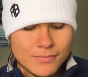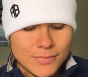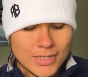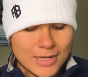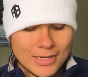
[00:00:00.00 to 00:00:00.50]

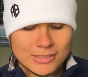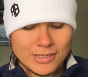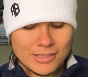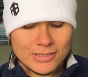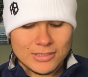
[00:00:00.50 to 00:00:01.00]
like I
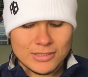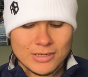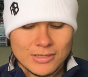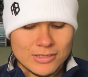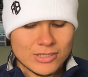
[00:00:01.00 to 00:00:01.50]
said, this is
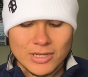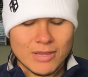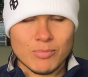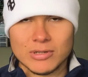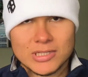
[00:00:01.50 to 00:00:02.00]
gonna
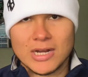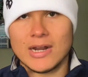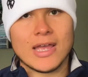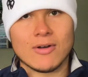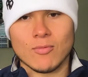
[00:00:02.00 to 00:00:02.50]
keep your entire
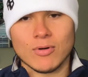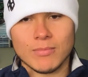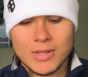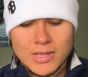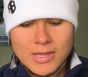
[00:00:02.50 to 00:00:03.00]
head warm.
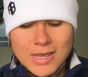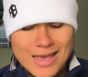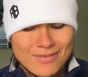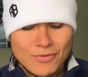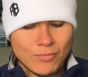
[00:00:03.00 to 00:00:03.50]

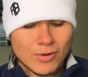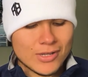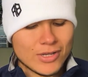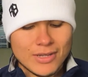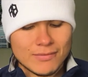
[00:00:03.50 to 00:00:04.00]
And if you want,
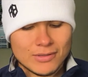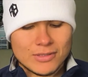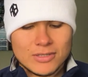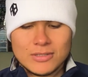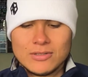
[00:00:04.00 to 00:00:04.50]
you can even
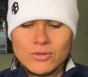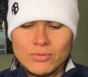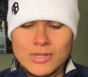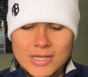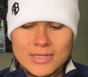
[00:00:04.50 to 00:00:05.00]
do
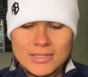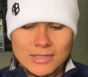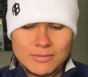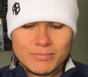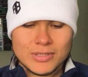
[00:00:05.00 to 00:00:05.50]
this, like
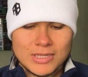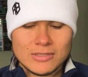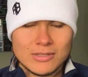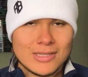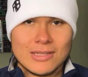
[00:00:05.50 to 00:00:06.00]
put this
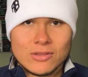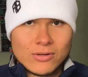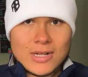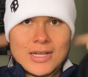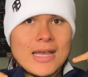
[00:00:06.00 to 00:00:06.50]
on and then throw
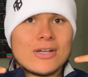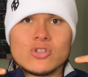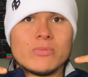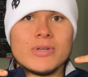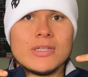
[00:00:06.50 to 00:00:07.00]
like an
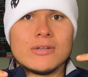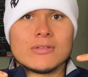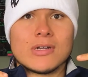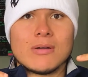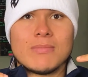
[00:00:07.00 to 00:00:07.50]
extra beanie on
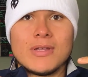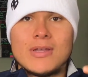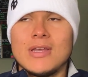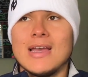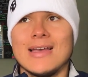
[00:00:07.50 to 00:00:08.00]
top,
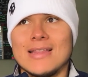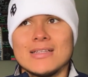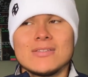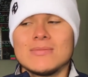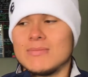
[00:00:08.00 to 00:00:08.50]
and that's